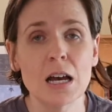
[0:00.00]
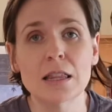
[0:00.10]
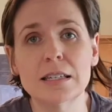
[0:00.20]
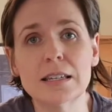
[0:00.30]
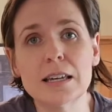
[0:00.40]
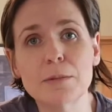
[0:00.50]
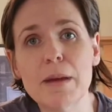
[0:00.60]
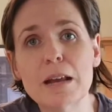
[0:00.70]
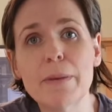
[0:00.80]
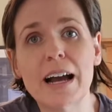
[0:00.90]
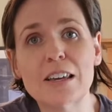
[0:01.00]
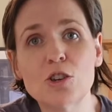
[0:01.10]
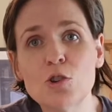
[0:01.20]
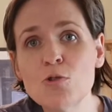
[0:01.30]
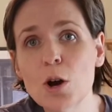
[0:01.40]
This is made by
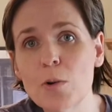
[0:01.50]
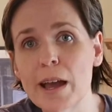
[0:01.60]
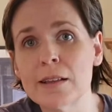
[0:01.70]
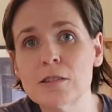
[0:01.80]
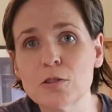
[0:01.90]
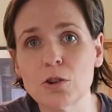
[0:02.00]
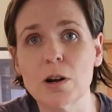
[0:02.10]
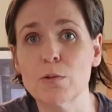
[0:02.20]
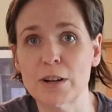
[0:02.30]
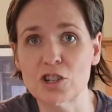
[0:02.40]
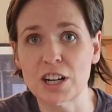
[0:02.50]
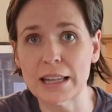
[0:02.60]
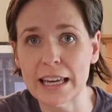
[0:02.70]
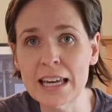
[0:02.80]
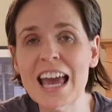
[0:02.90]
Hugo Ensler
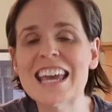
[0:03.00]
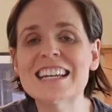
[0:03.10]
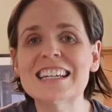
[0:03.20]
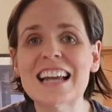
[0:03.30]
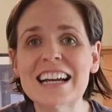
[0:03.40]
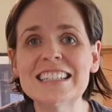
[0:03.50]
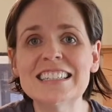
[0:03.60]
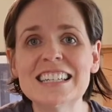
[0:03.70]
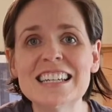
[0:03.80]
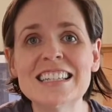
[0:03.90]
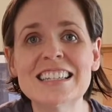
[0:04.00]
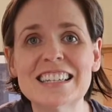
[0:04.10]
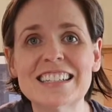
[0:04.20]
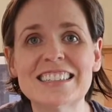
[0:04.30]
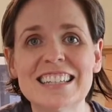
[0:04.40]
originally in
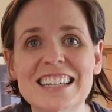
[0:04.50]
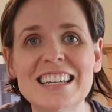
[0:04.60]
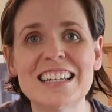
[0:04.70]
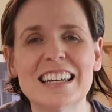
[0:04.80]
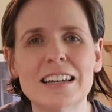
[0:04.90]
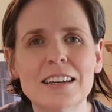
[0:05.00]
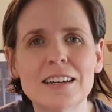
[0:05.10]
1916.